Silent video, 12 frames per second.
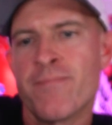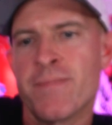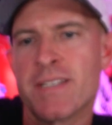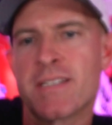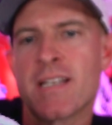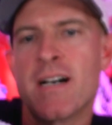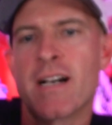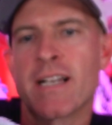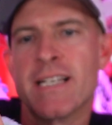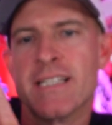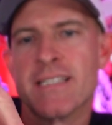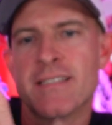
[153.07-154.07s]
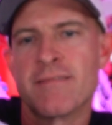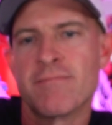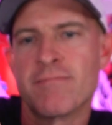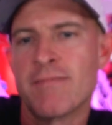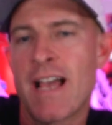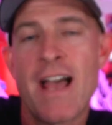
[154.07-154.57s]
This tongue is
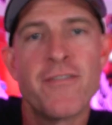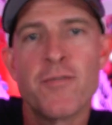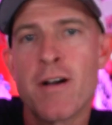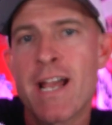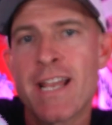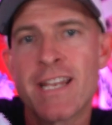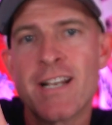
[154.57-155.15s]
heavyweight,